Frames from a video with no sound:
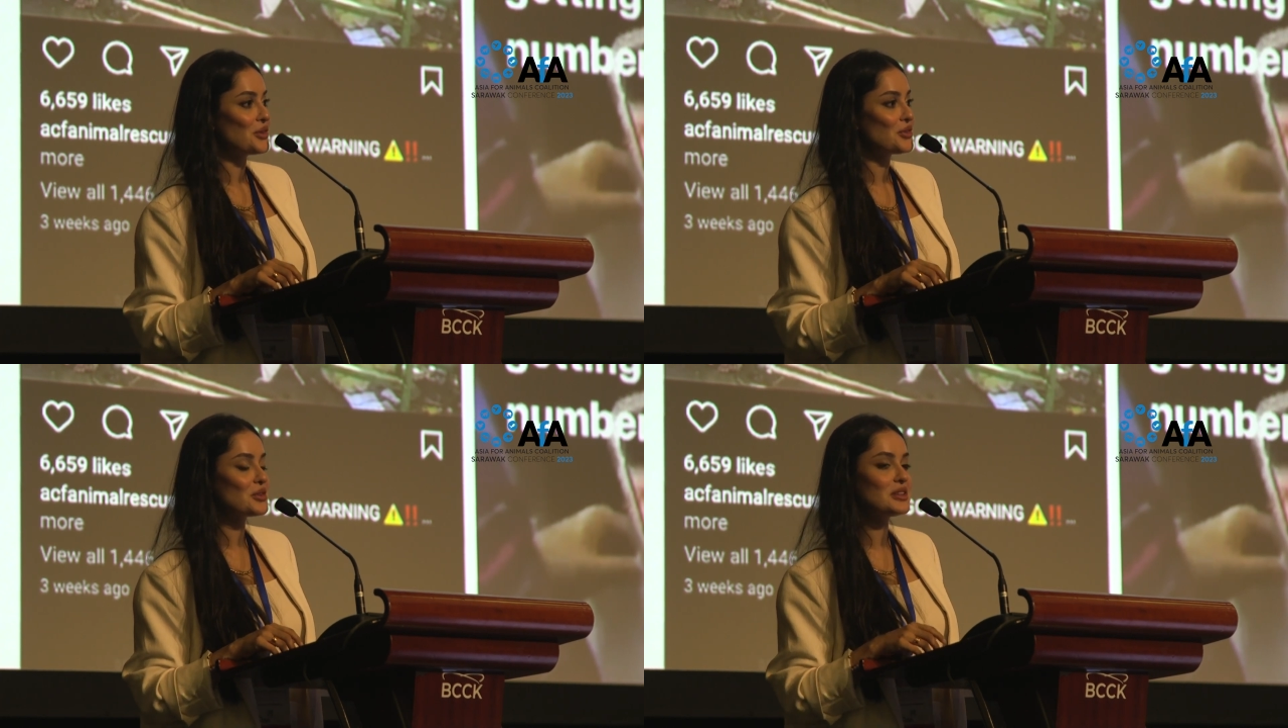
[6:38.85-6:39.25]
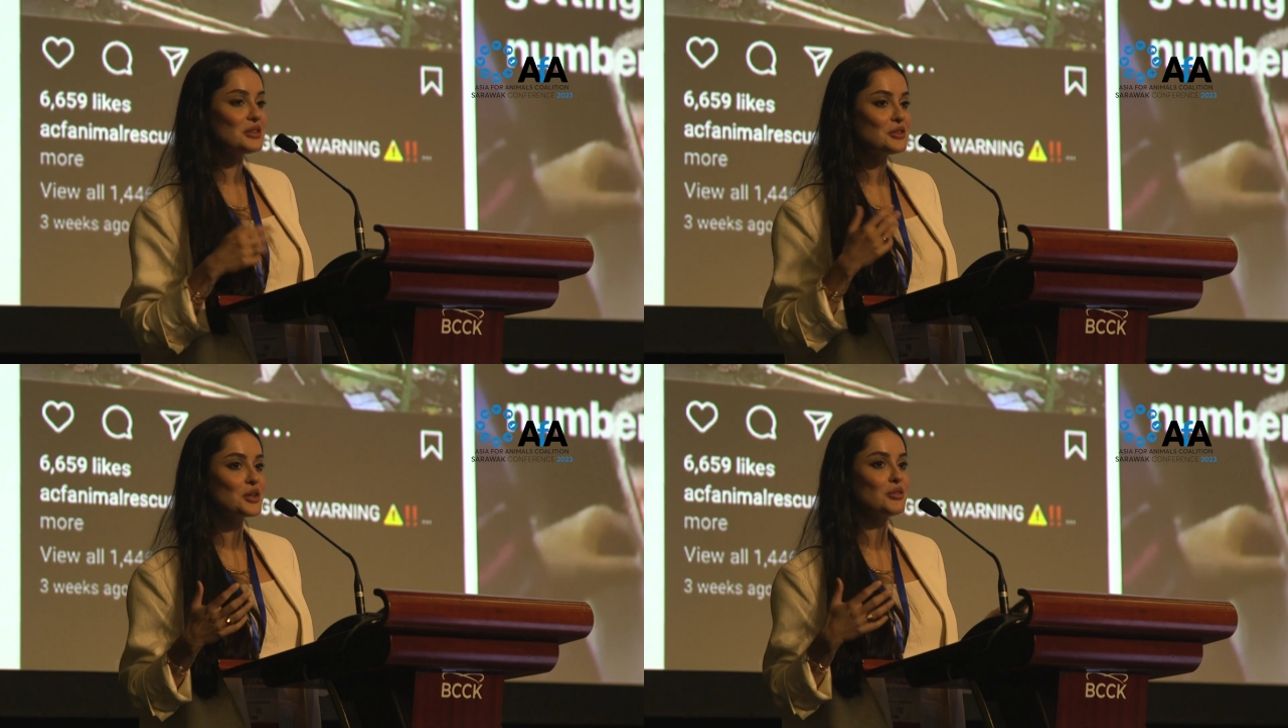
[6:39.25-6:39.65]
So
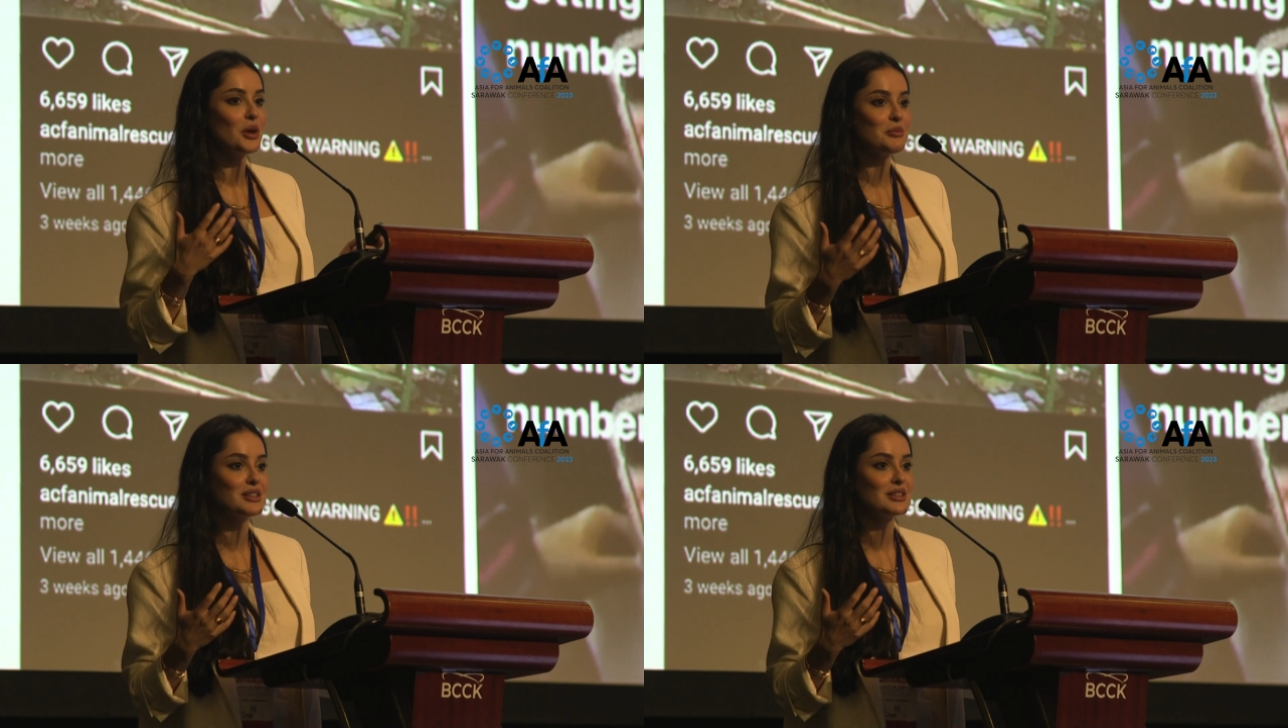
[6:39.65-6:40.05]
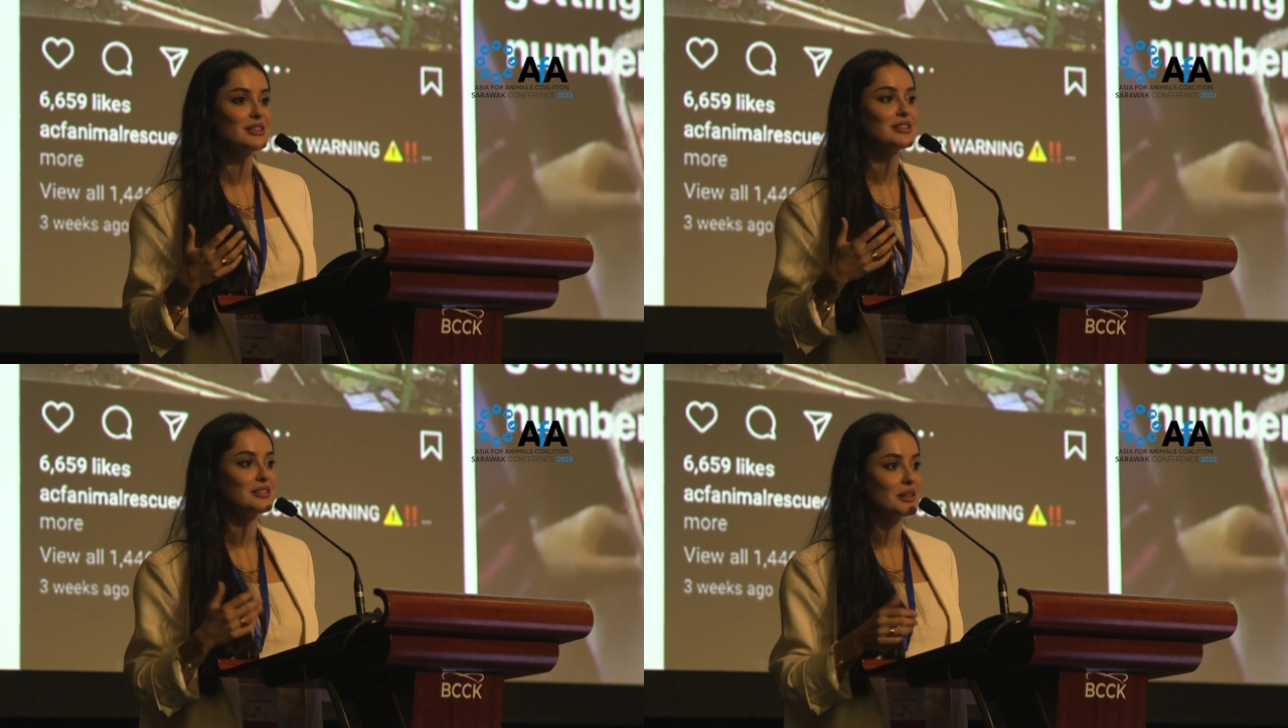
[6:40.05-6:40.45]
these sort of
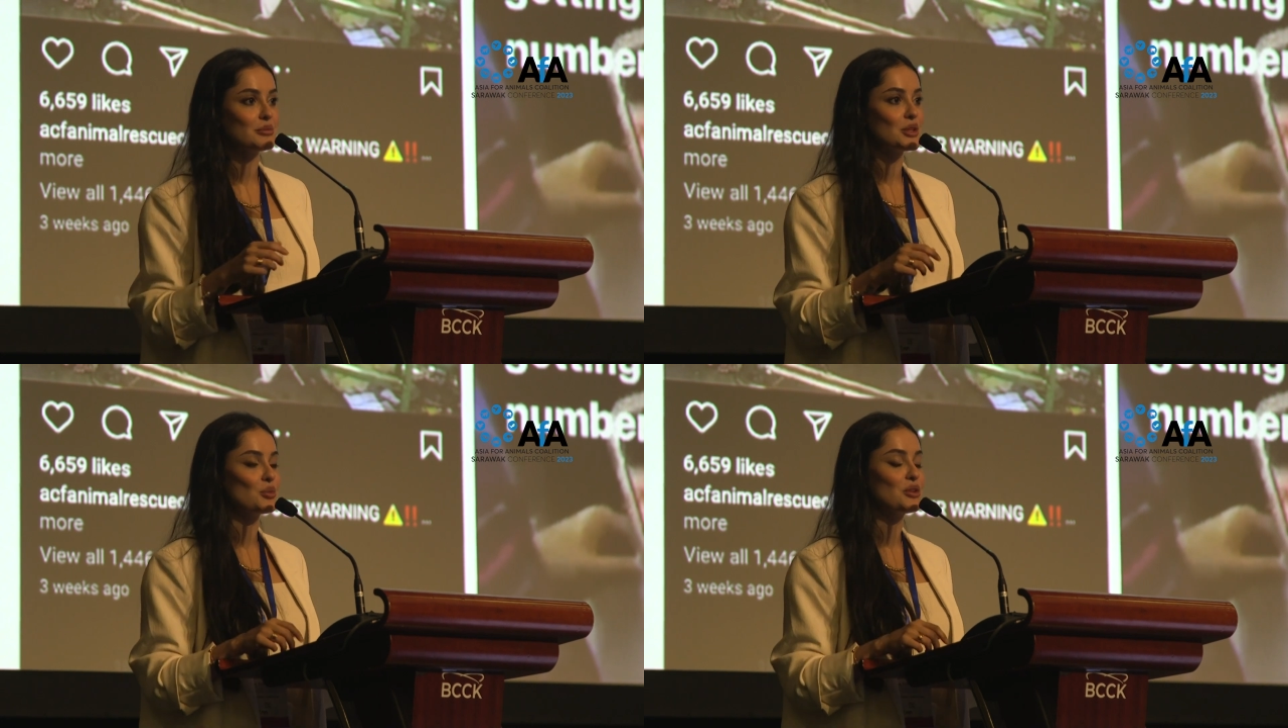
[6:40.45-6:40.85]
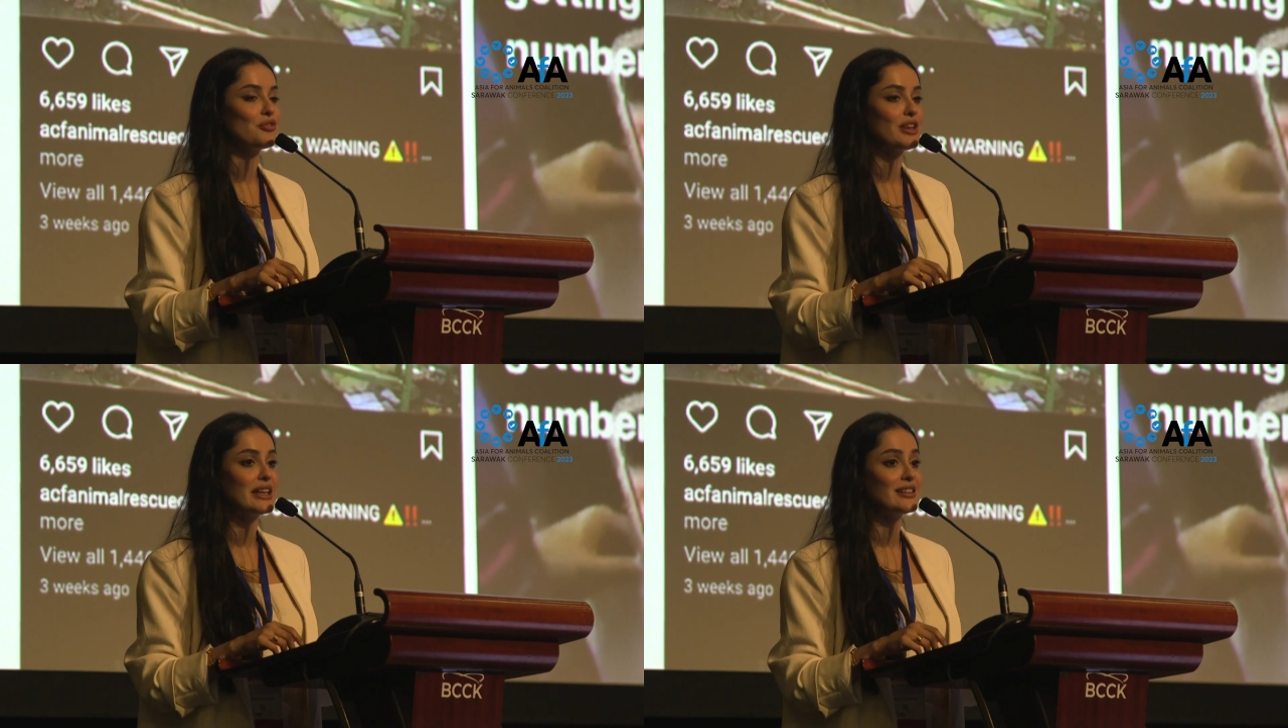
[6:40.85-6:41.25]
obstacles are something we
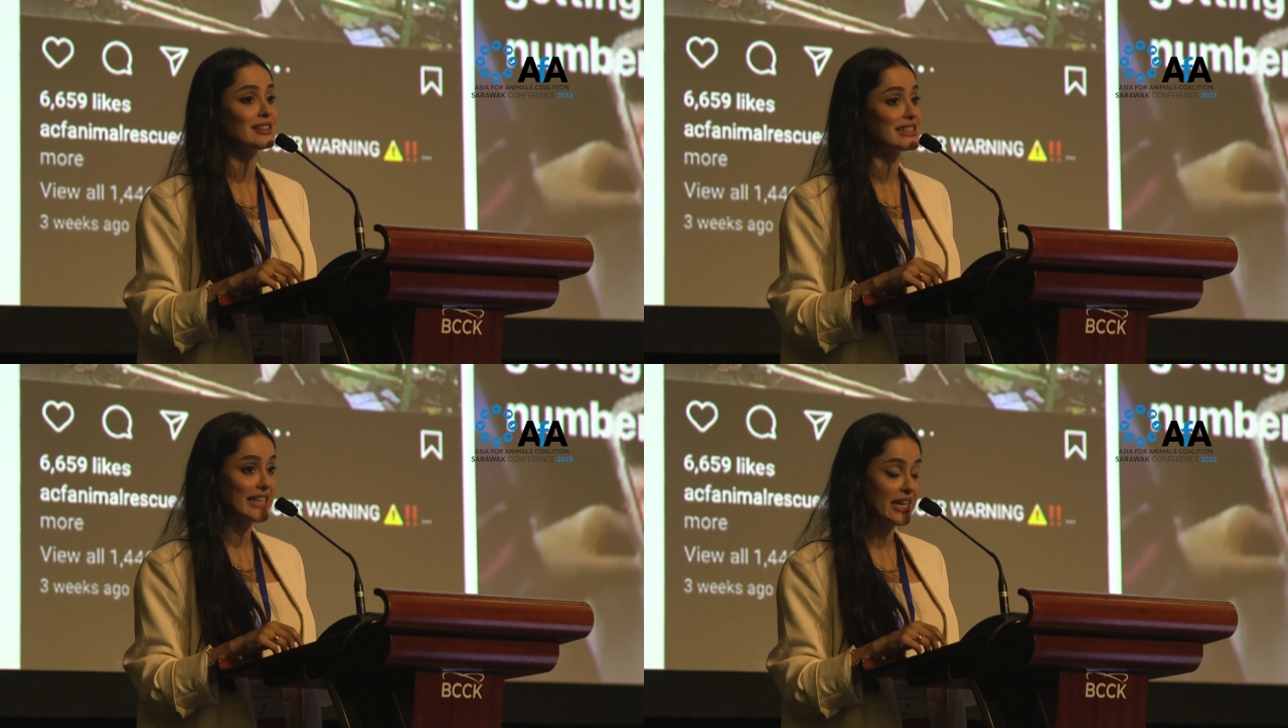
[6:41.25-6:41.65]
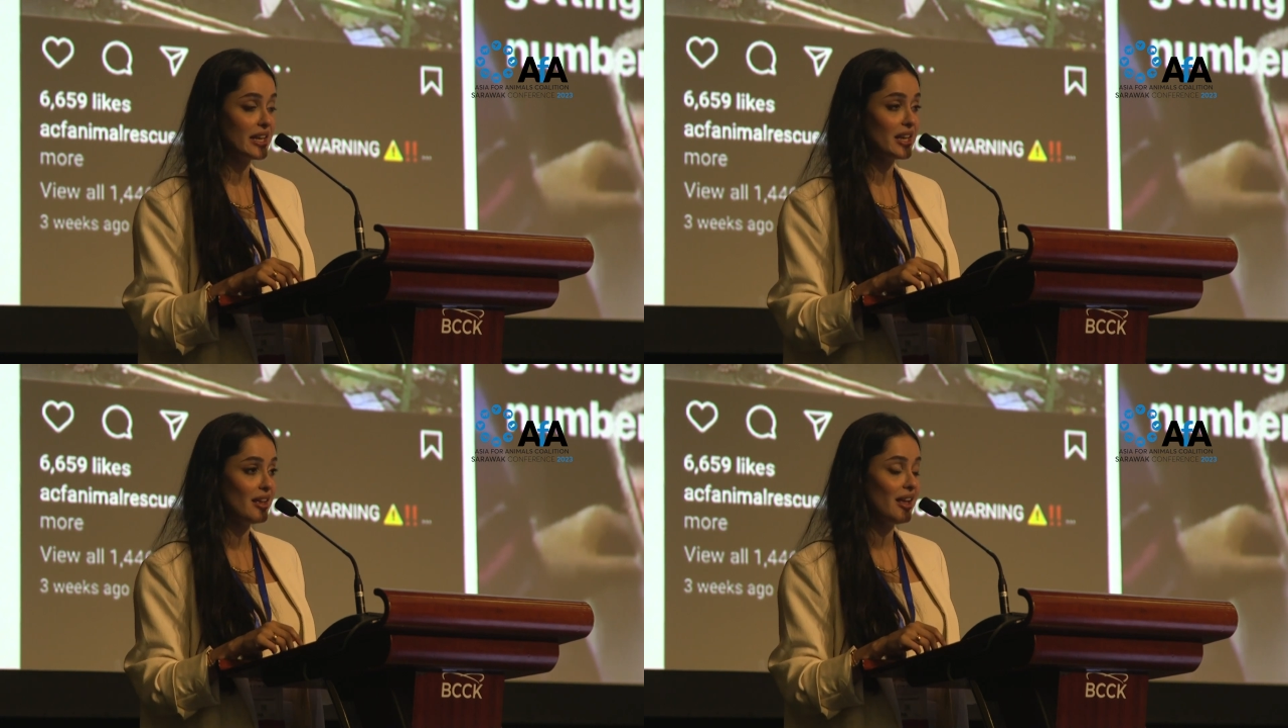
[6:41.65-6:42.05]
face
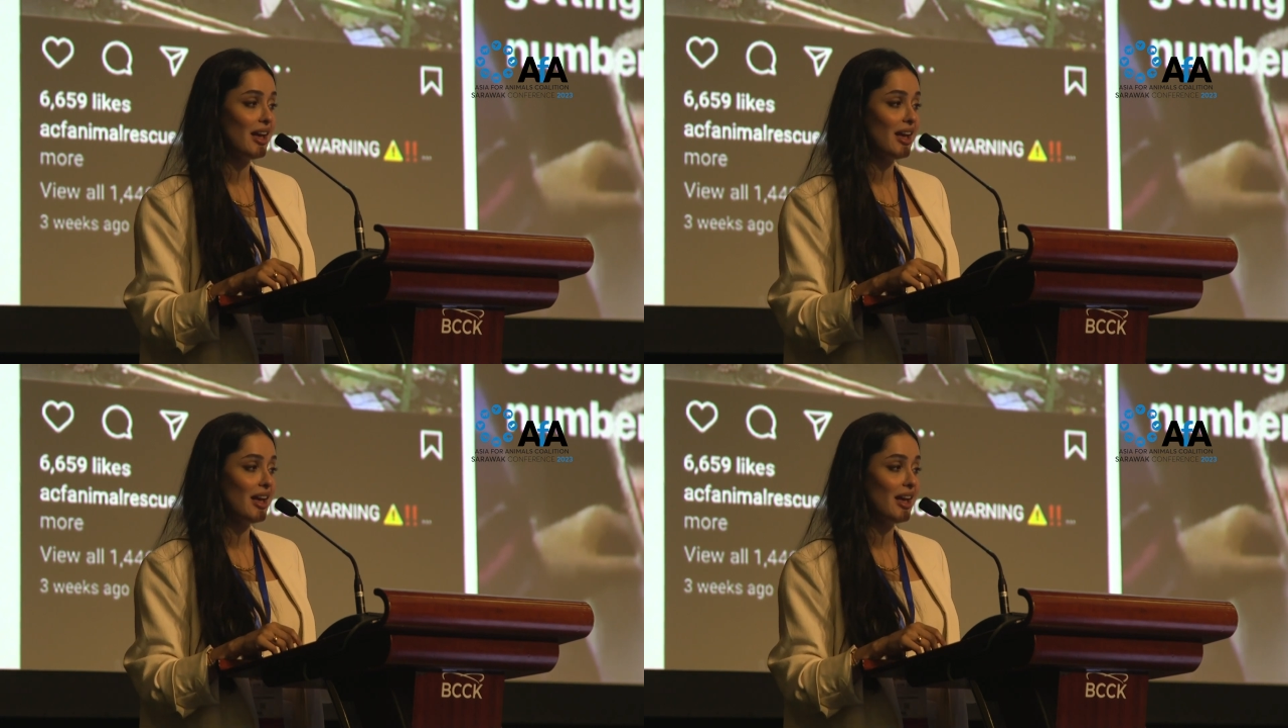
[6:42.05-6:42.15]
daily.